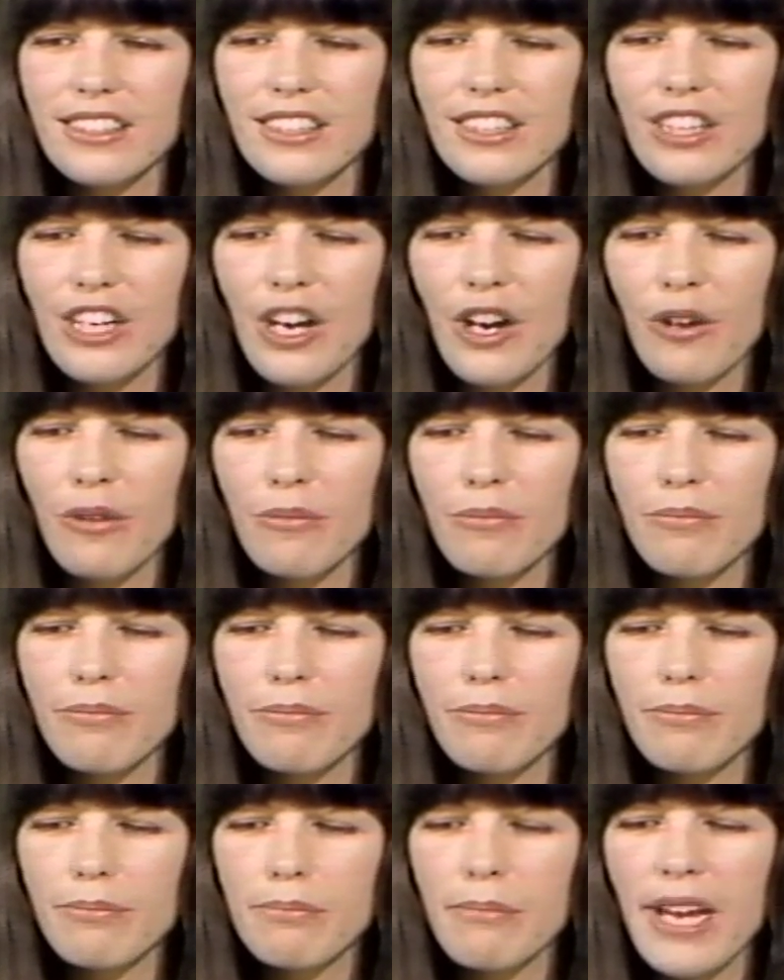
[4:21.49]
you know,
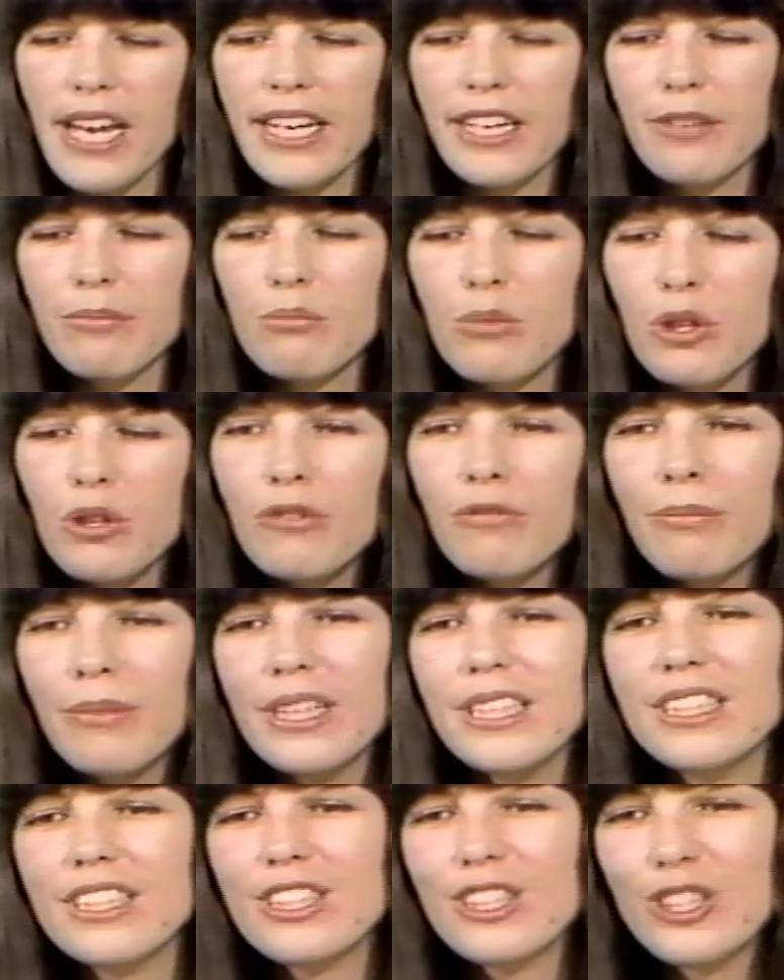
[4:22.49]
make
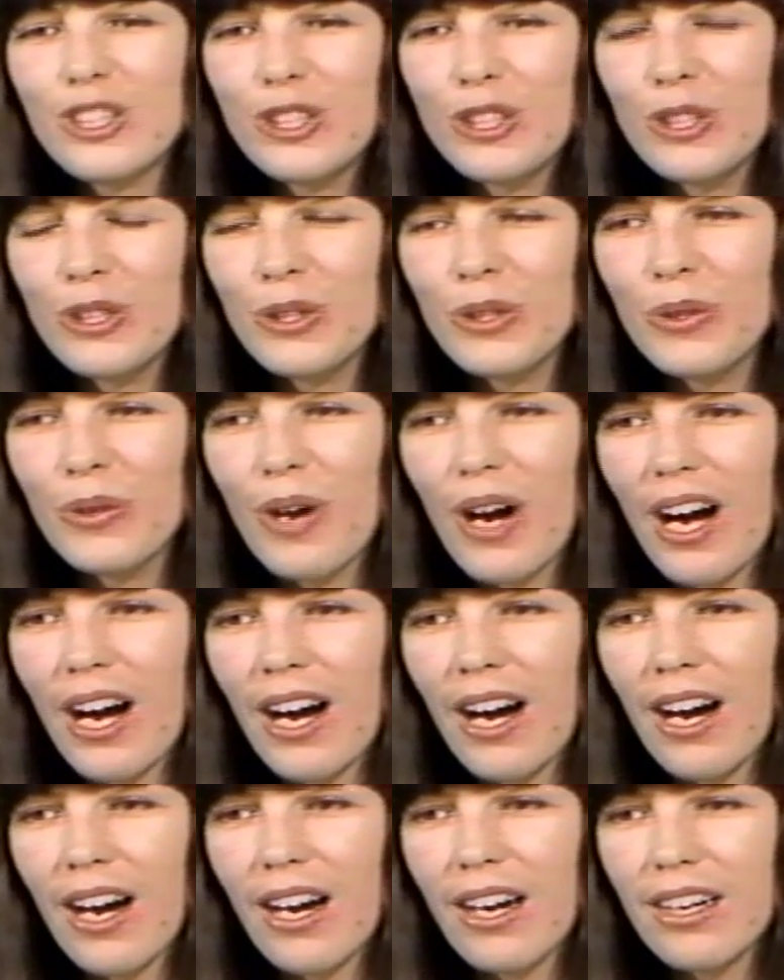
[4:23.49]
movements to
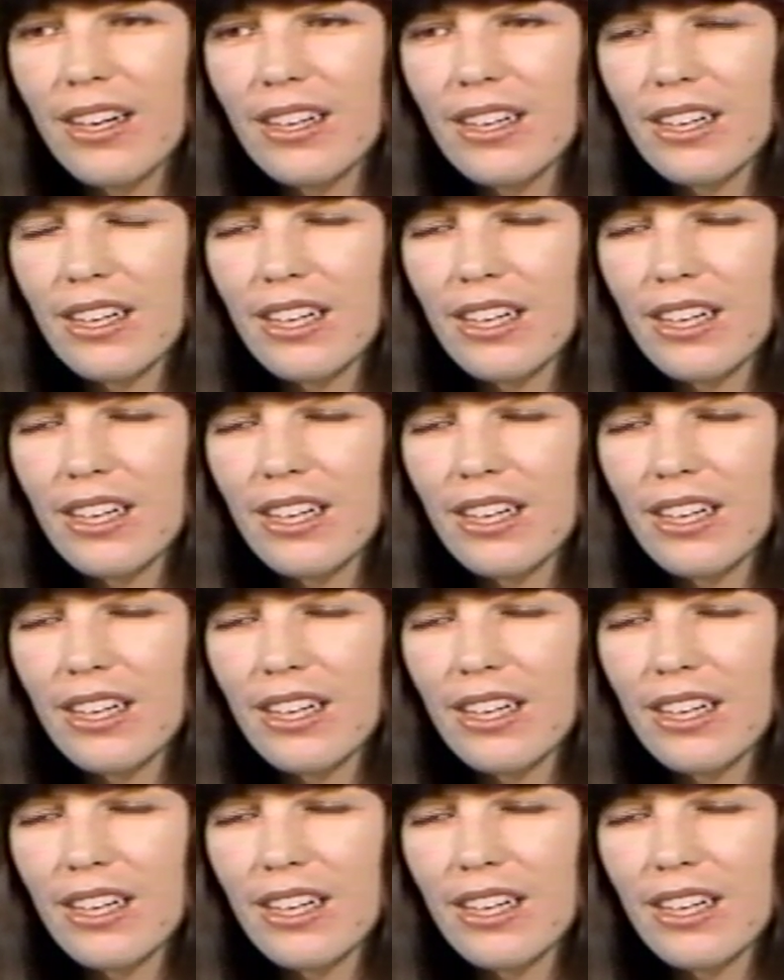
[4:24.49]
uh,